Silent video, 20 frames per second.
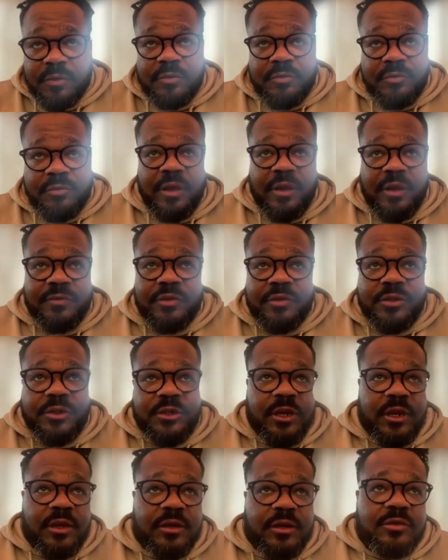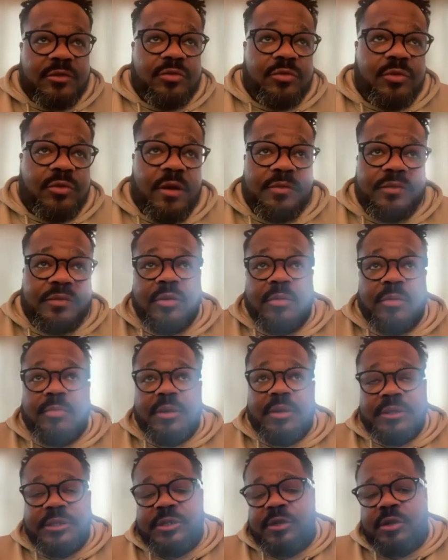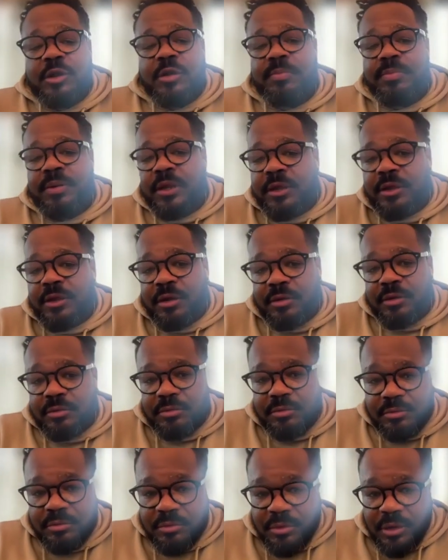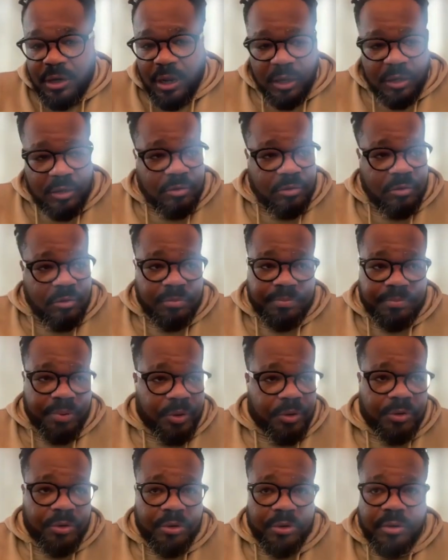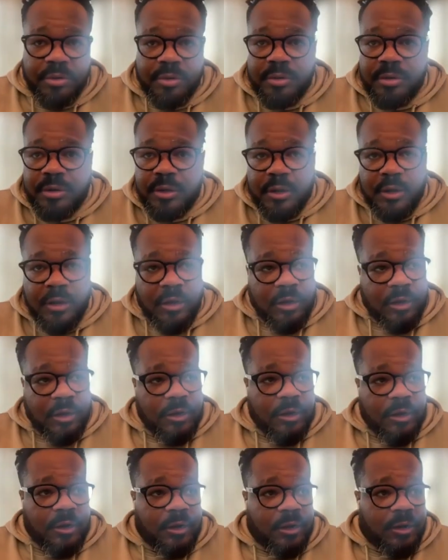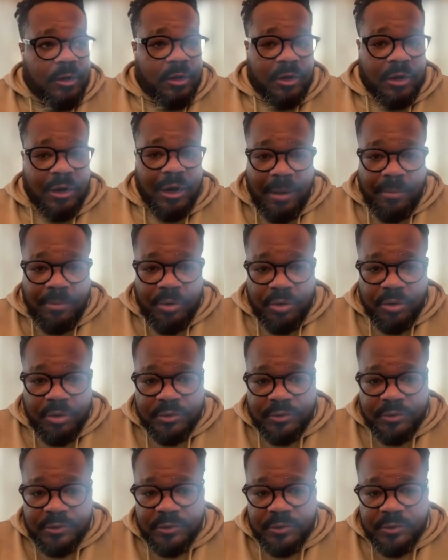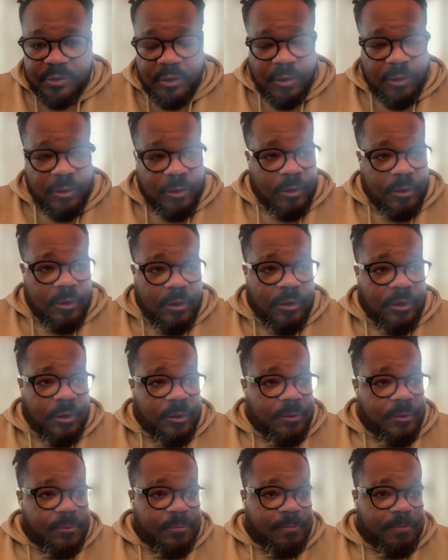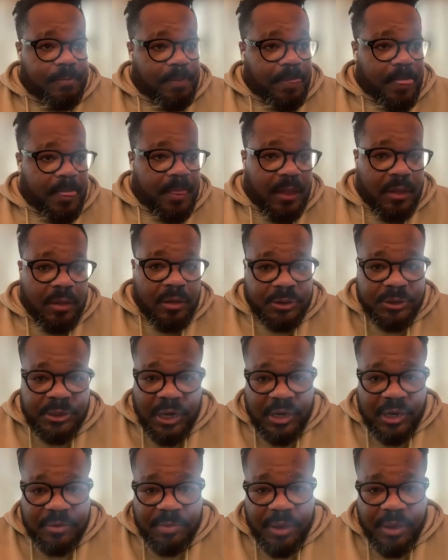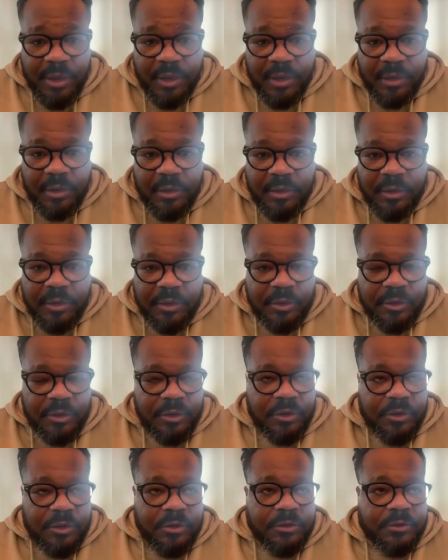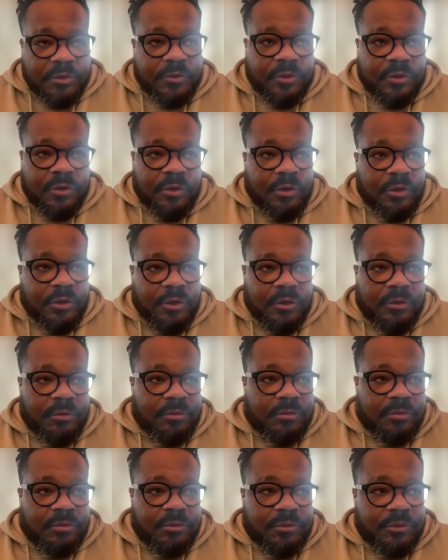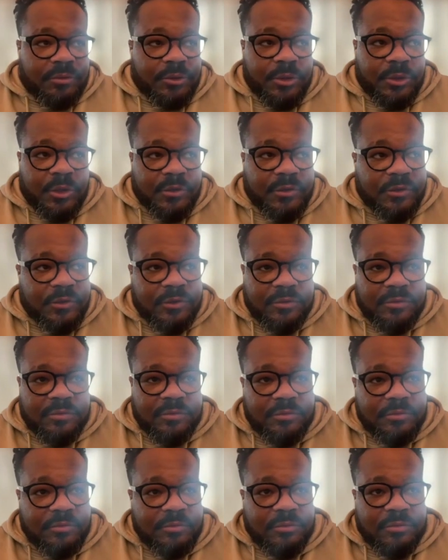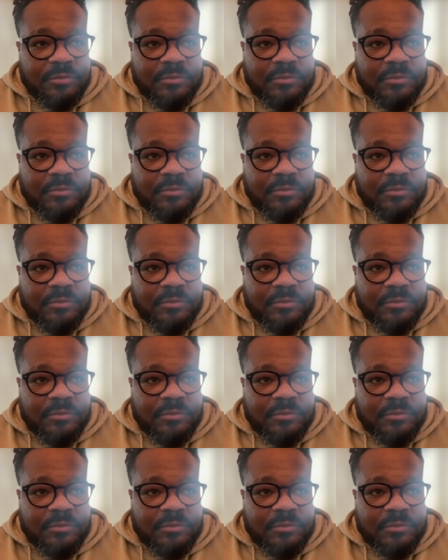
we, we have the chance to have some magical player like uh, uh, Ramos, um, uh, Jalibert. So just